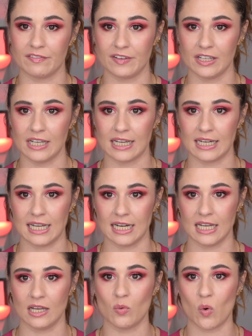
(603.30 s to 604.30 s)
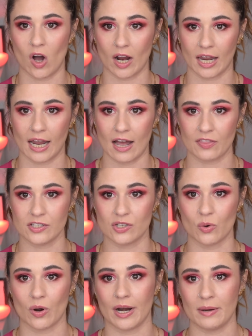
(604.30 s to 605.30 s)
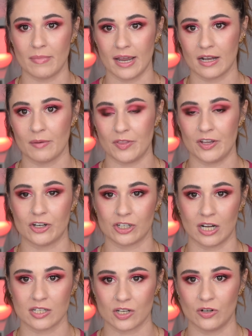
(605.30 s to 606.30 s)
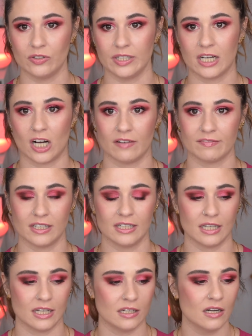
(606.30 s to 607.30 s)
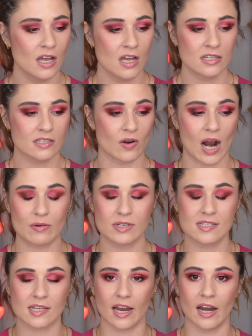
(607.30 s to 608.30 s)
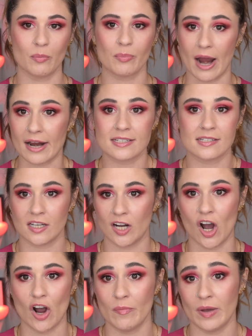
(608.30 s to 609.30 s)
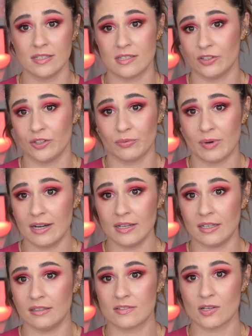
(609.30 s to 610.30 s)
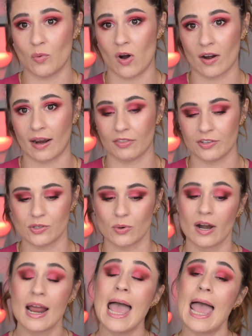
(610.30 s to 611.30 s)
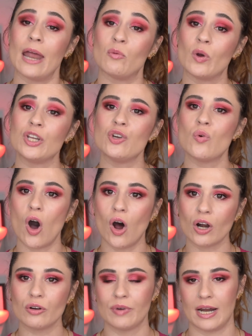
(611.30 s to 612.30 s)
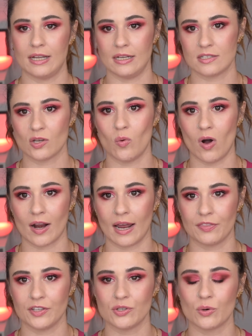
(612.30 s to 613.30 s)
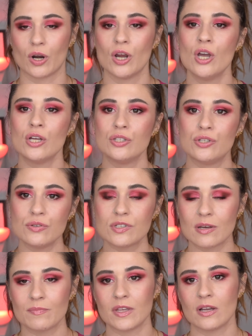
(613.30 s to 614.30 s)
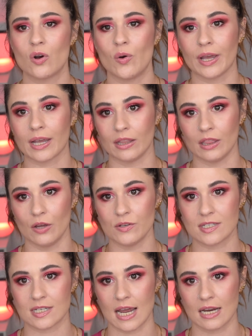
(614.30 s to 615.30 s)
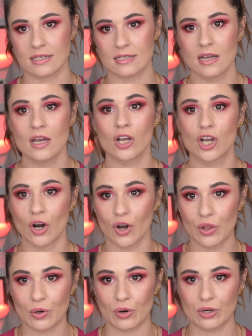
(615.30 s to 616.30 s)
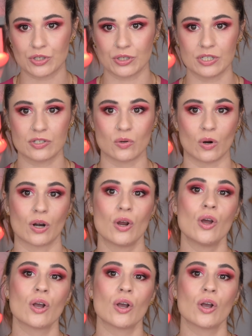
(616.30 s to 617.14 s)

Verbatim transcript: to feel like an idiot walking out the door in makeup that you're not totally confident in. So I would say practice at home until you're ready to walk out the door. And when you are ready to walk out the door, do something quick and low stakes. Go to the grocery store.